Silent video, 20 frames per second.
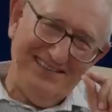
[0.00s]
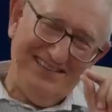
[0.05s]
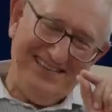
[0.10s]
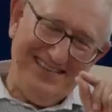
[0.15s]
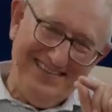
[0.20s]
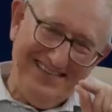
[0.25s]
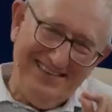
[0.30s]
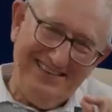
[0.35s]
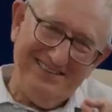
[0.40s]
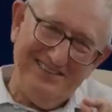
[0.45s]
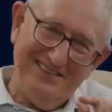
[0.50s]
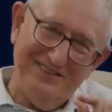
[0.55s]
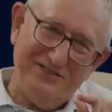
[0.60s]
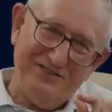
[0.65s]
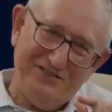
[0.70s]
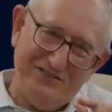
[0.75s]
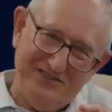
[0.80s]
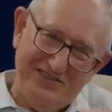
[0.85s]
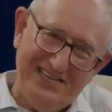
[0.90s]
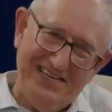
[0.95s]

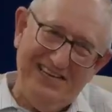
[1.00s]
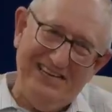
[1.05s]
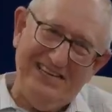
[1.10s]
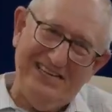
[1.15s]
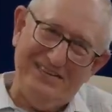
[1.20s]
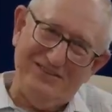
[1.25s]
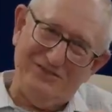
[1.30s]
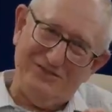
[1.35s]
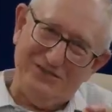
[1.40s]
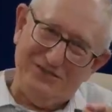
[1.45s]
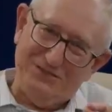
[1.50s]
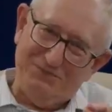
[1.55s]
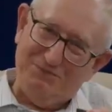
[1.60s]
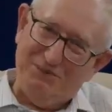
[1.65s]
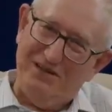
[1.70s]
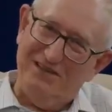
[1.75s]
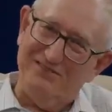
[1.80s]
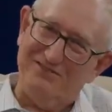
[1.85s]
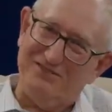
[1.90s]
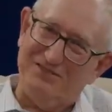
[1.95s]
Tyndale really is
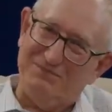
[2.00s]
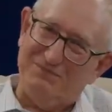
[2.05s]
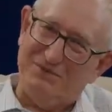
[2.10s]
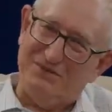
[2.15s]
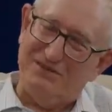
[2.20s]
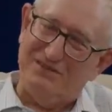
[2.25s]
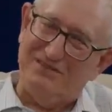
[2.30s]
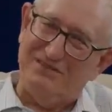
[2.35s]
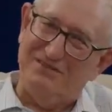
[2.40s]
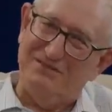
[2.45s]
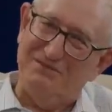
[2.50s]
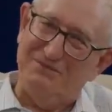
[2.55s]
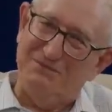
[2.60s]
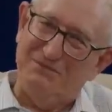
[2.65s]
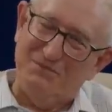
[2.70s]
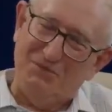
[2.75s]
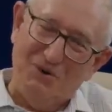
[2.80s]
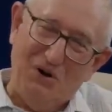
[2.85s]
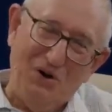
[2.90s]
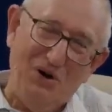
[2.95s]
responsible
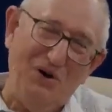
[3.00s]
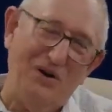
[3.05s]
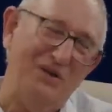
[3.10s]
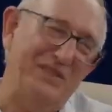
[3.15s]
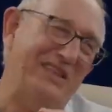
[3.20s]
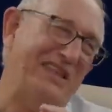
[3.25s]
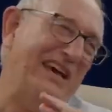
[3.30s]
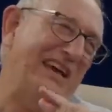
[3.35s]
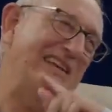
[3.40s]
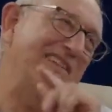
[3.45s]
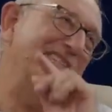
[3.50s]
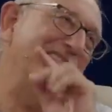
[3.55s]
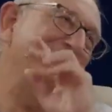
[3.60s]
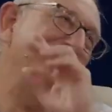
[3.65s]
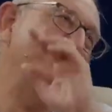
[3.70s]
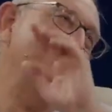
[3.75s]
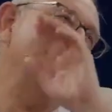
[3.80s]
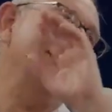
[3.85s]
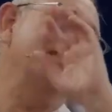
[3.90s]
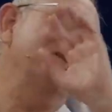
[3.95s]
more than
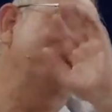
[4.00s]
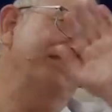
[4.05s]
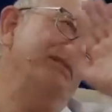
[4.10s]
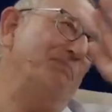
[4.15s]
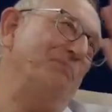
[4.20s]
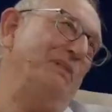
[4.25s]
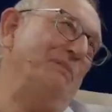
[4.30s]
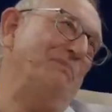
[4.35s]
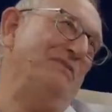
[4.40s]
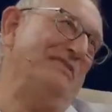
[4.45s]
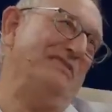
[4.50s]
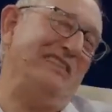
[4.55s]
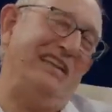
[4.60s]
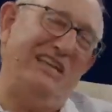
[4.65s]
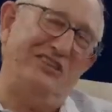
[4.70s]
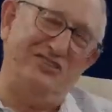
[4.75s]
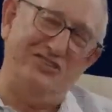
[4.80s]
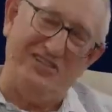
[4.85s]
the people say